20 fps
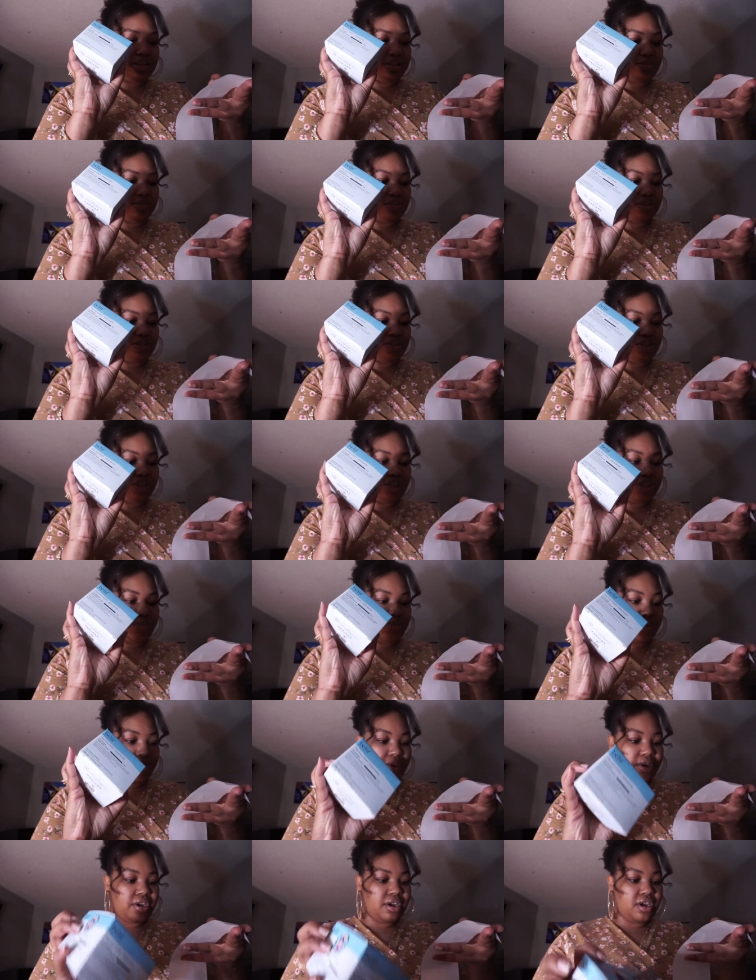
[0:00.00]
this was
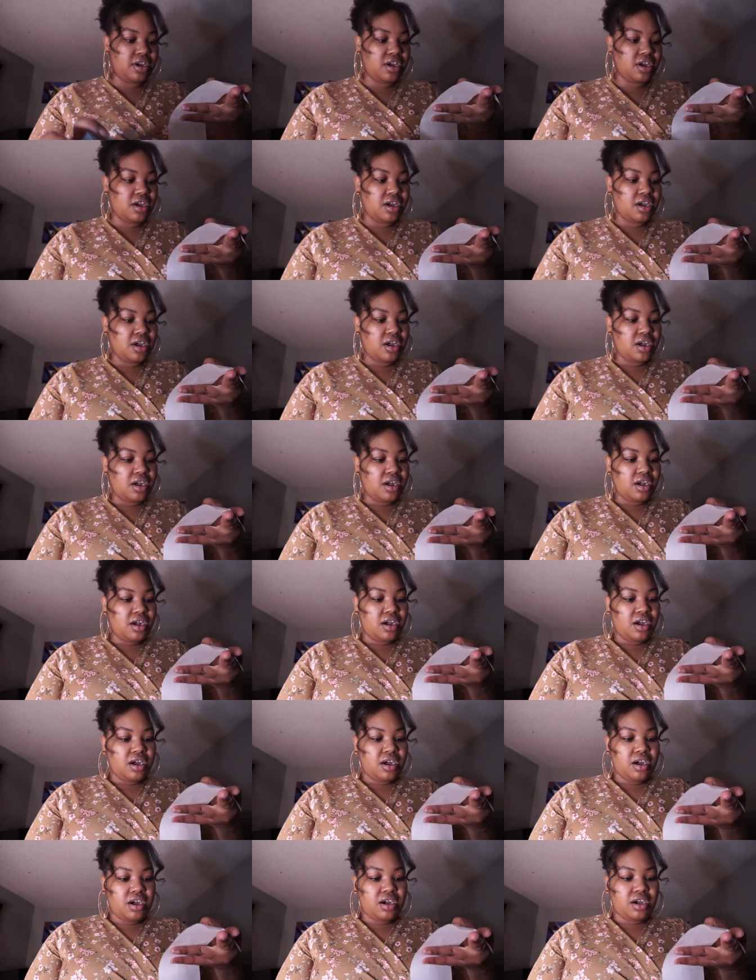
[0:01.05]
cheaper.
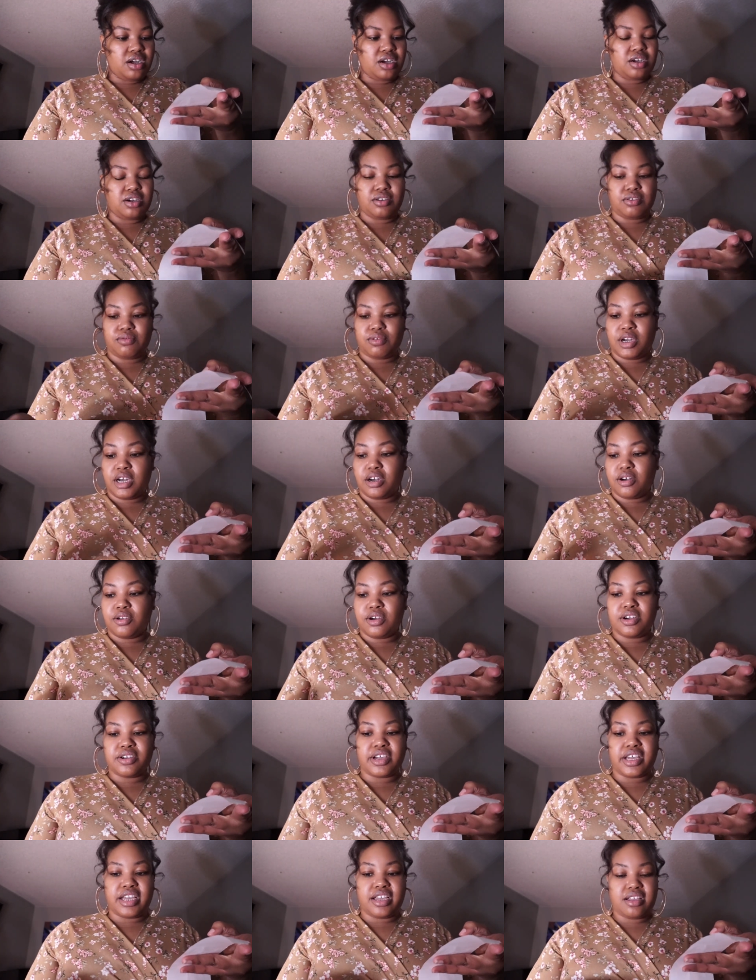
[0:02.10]
Oh wow,
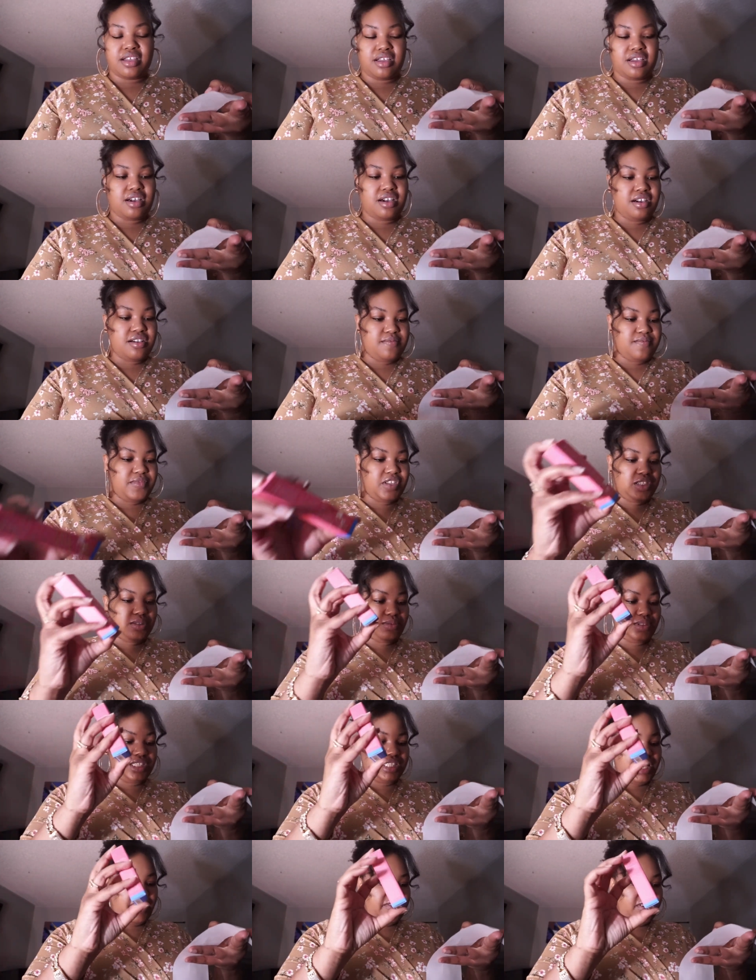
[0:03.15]
okay. Um this
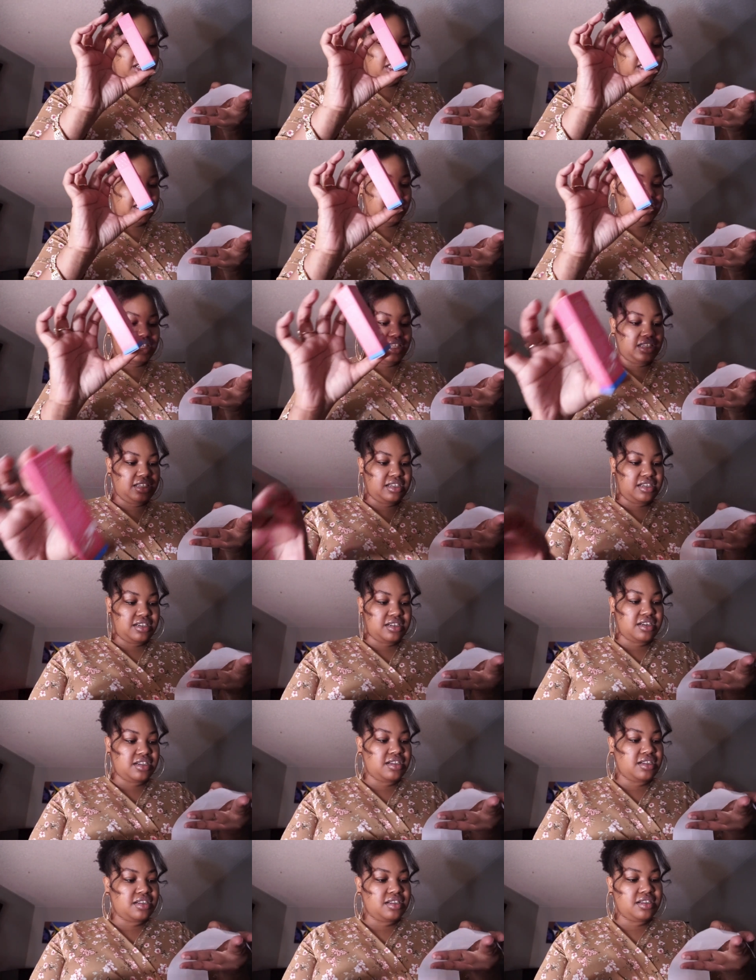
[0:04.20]
was
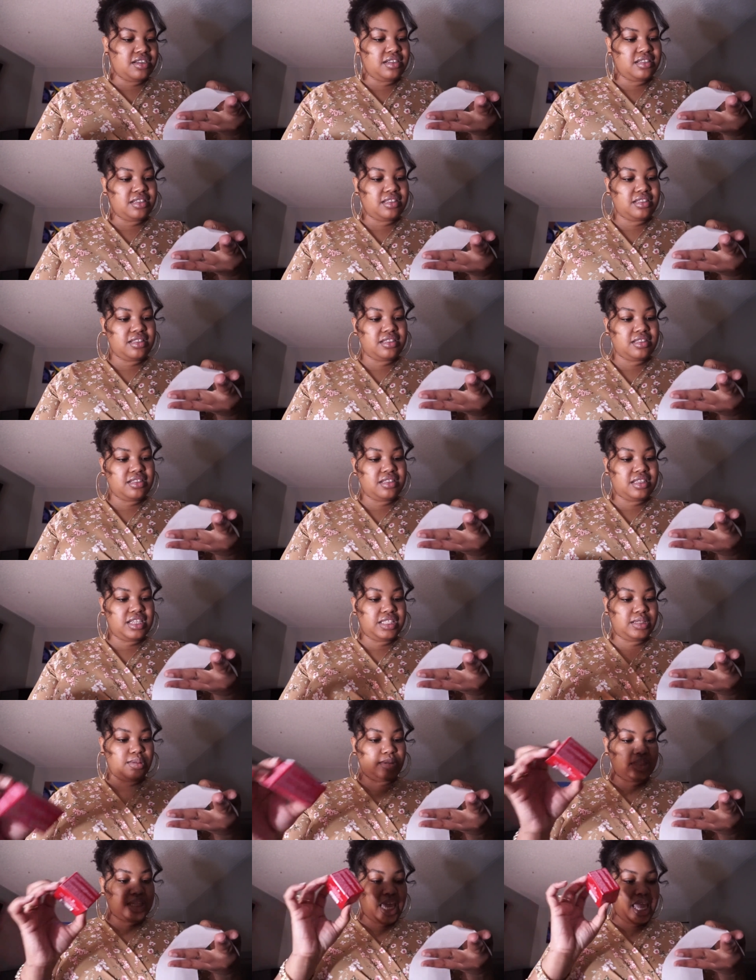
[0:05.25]
17.
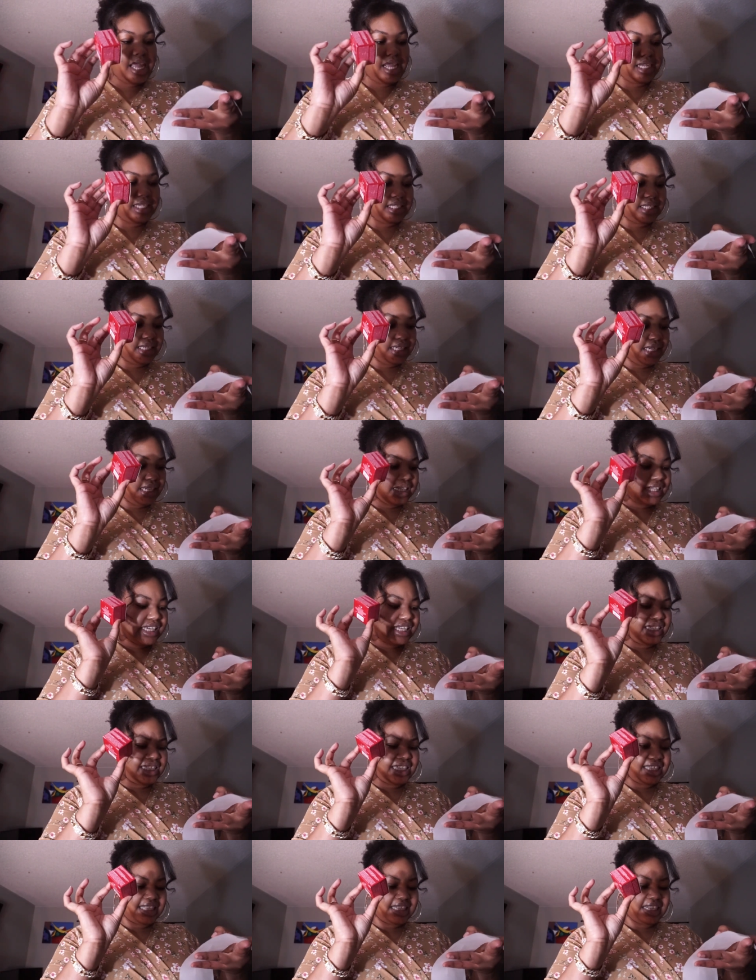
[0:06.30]
This was 18.
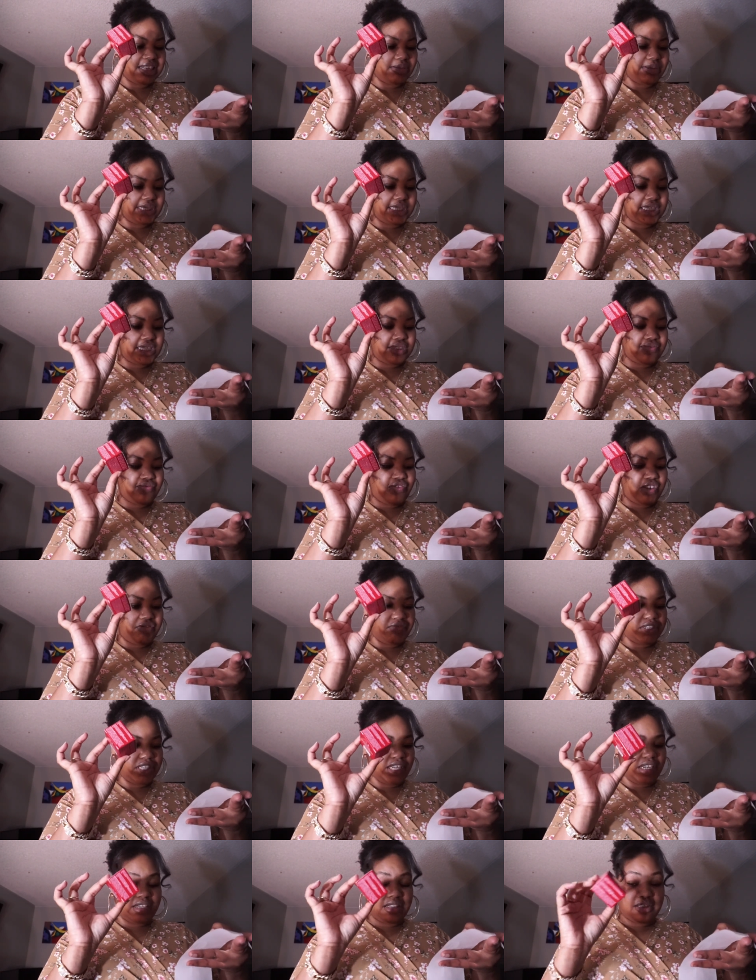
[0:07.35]
This said that it was
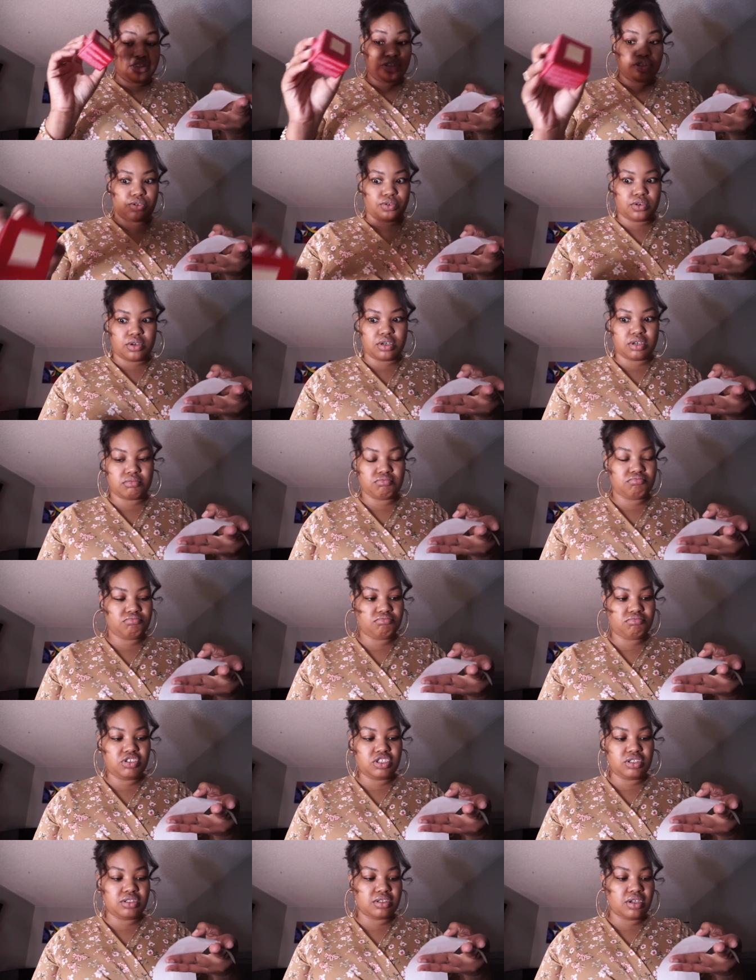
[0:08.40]
15 in store,
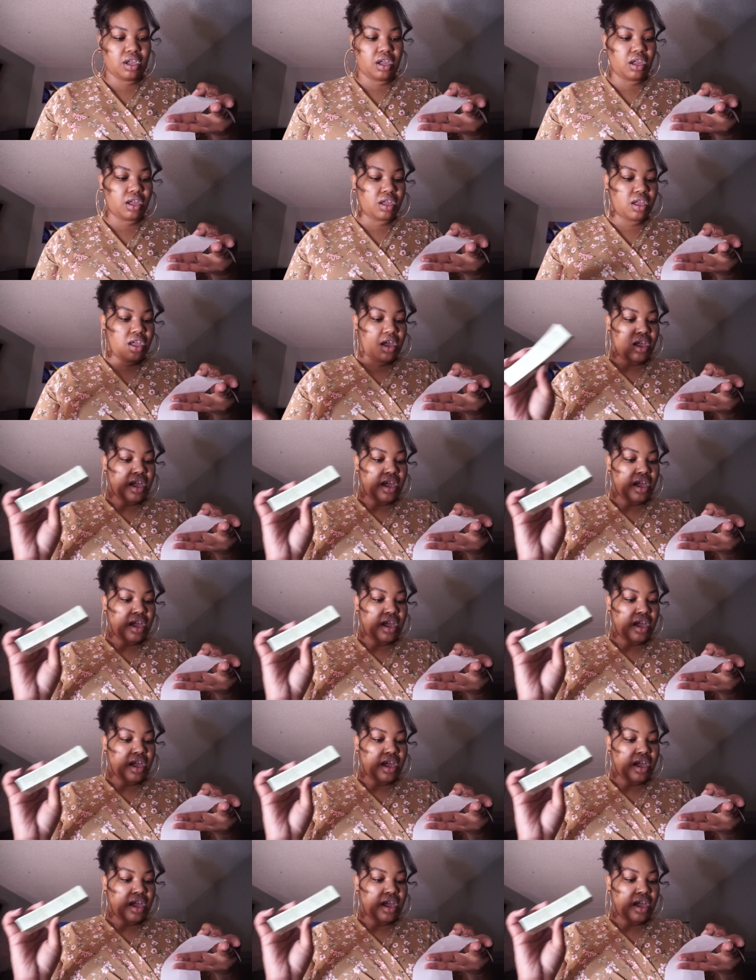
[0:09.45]
just saying.